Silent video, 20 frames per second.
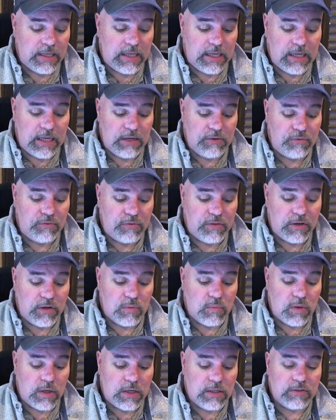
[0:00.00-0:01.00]
if there
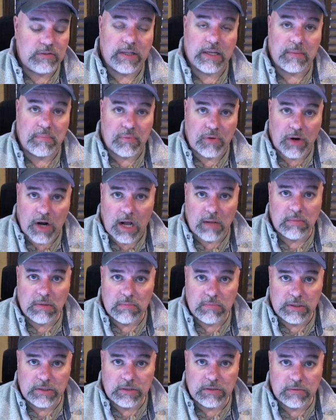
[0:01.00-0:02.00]
was a
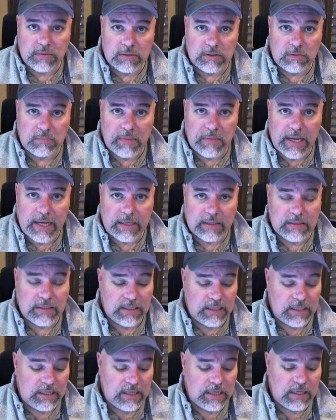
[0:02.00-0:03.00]
problem, what to expect,
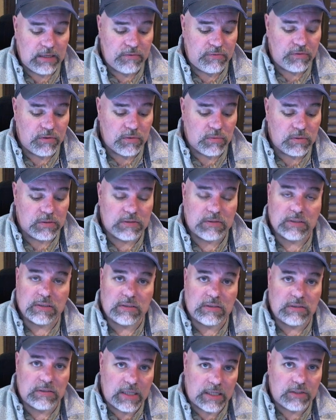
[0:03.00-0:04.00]
if there was
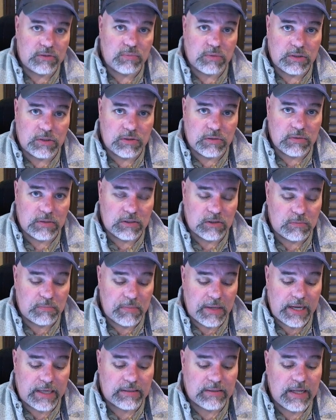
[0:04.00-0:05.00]
success, what to
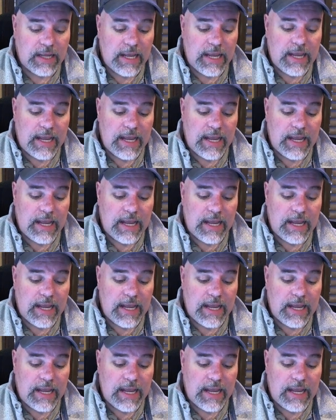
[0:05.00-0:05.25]
expect,